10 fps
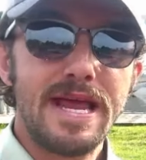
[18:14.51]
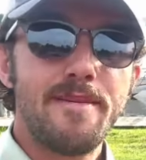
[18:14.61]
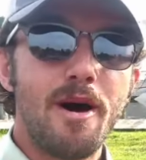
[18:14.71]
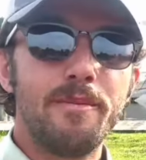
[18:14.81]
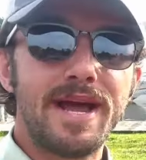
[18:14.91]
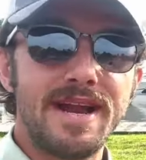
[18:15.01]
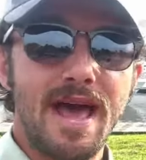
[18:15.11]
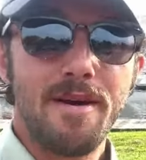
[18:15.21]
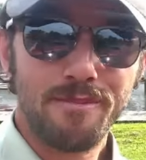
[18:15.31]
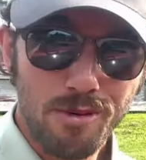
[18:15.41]
email me at
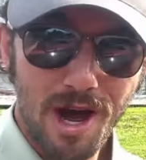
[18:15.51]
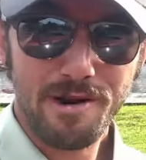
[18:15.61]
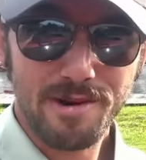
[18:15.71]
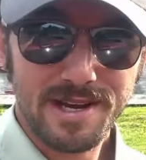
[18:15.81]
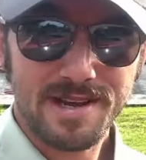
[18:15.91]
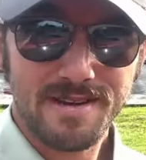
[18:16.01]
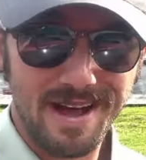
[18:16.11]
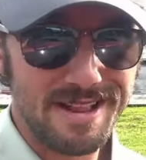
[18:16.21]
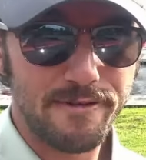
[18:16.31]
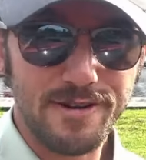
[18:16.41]

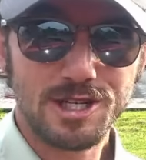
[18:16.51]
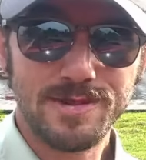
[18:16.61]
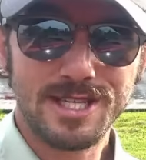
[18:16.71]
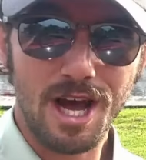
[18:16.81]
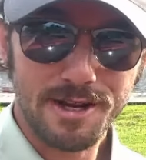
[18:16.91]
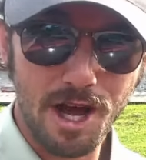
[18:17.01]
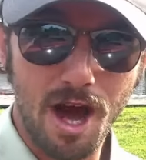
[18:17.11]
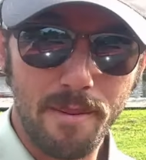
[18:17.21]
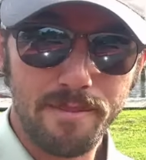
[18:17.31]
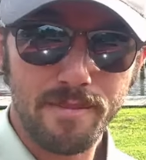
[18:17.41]

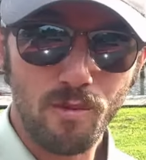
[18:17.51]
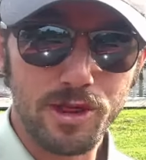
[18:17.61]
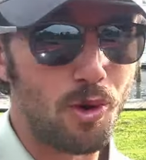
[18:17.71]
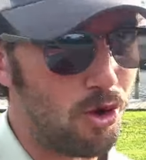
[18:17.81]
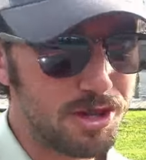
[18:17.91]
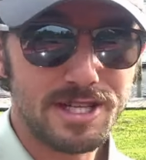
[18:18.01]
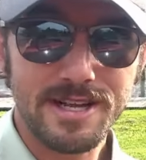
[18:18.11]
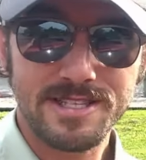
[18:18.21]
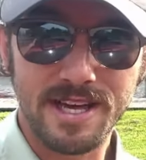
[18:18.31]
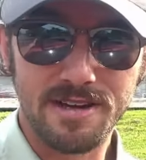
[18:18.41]
mbroderick@thefisherman.com with all the
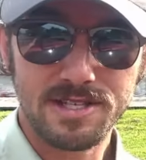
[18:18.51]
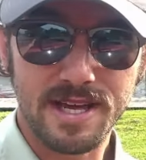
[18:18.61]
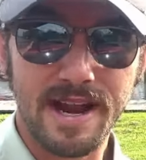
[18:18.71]
details,